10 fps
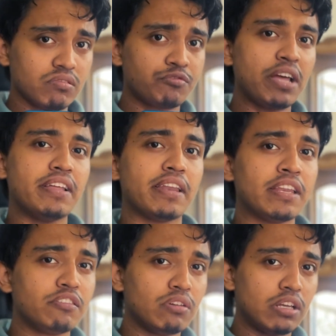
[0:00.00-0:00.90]
Try that,
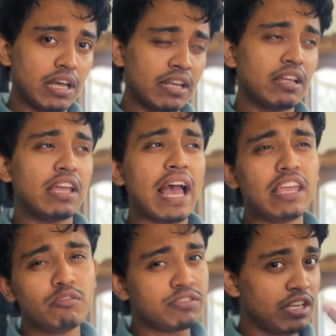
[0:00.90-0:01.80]
and
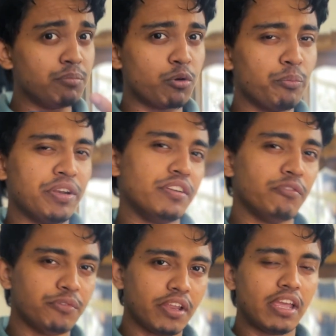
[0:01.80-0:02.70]
you'll see improvement in your day,